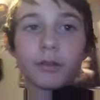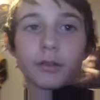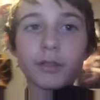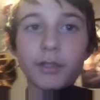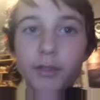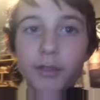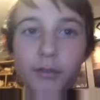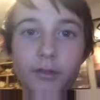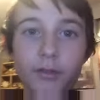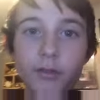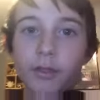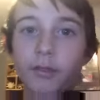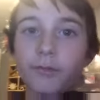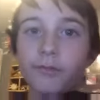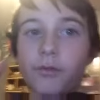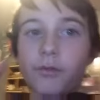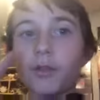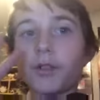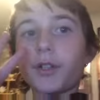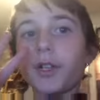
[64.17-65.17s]
He's in there
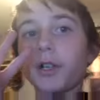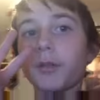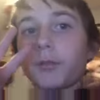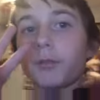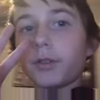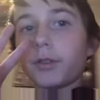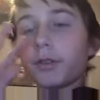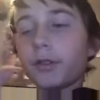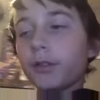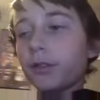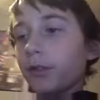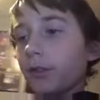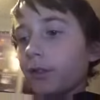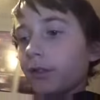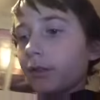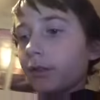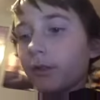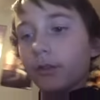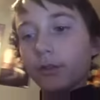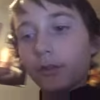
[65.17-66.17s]
four times.
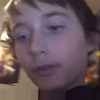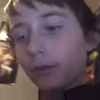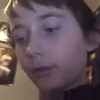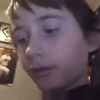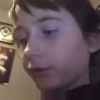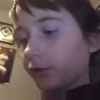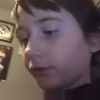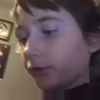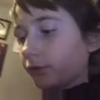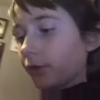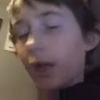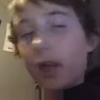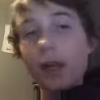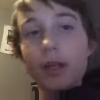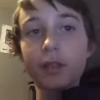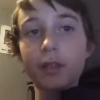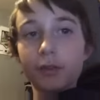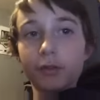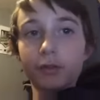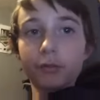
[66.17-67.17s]
So unless you
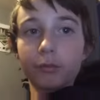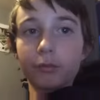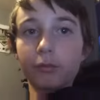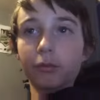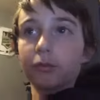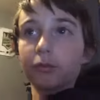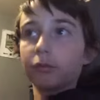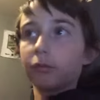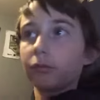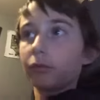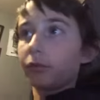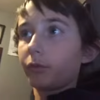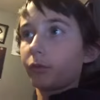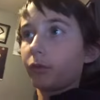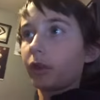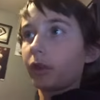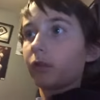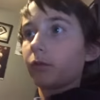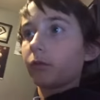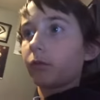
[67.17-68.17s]
guys will would
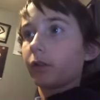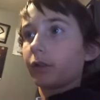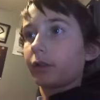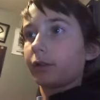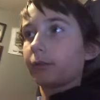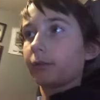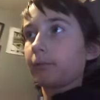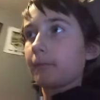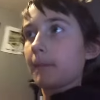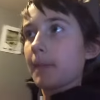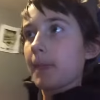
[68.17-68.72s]
want one,